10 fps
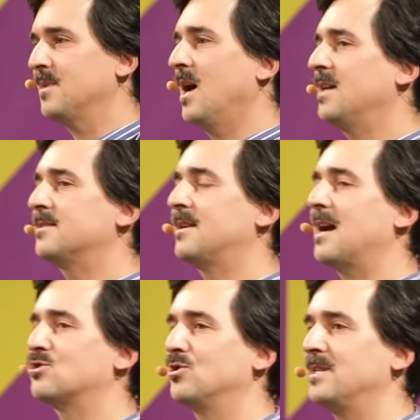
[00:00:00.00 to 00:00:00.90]
Hutton
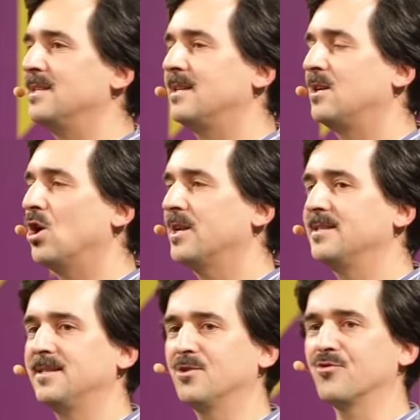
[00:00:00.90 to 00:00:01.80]
actually got
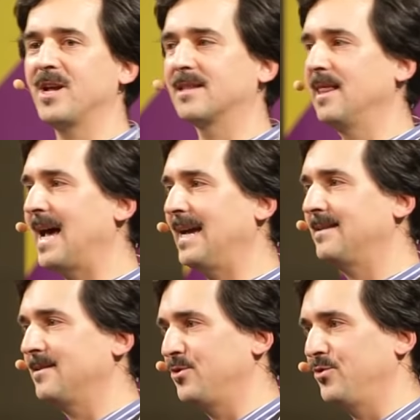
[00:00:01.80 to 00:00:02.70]
his degree at
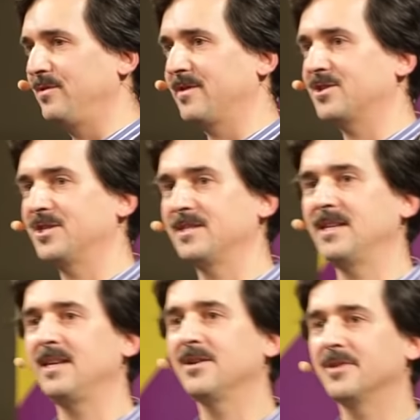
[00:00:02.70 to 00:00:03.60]
Leiden
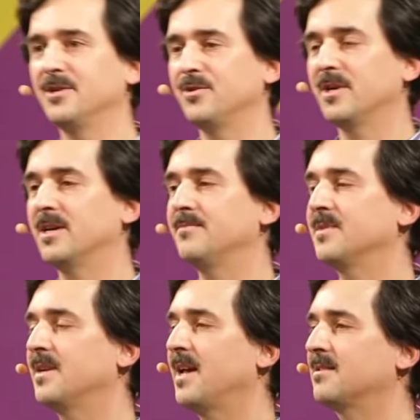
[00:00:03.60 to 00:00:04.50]
University here in
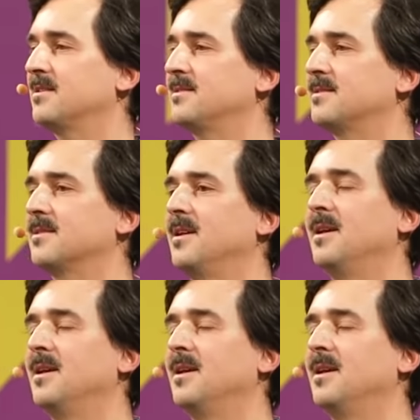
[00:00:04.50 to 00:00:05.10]
the Netherlands,